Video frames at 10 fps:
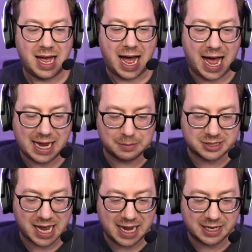I am
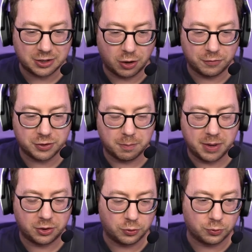taking over the
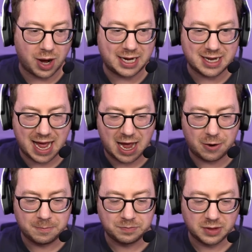middle right
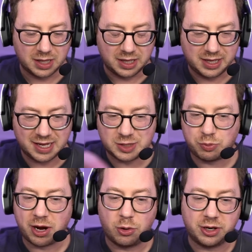now. He has
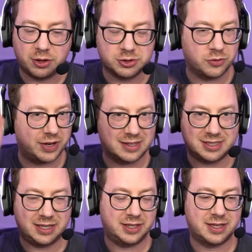priority though, so if he has
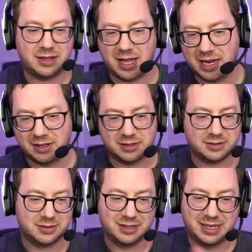anything that like
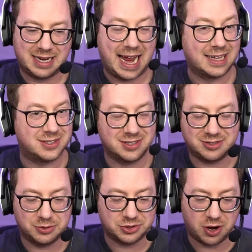enhances
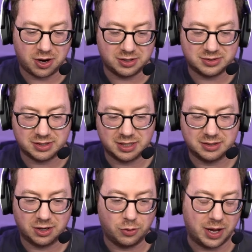those cards,
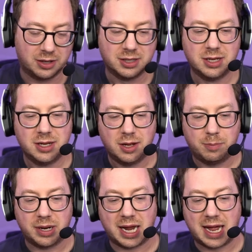then oh well.
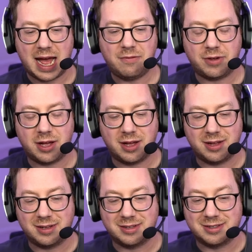But I have
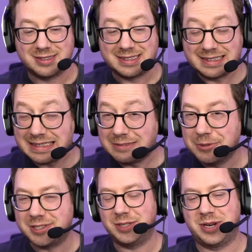uh
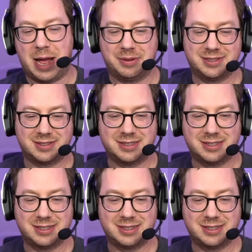we'll see what happens.